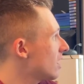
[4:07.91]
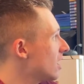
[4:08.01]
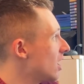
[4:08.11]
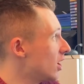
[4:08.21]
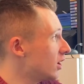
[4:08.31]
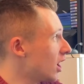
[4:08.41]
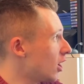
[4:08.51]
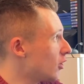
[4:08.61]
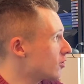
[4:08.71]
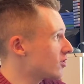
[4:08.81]
At
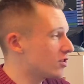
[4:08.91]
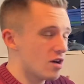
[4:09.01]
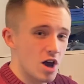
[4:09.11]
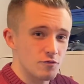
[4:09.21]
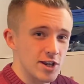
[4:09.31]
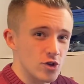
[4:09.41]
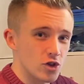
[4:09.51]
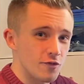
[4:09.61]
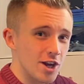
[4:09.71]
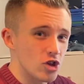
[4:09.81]
last, I reached the
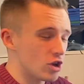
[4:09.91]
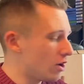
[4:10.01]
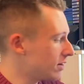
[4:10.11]
finish line.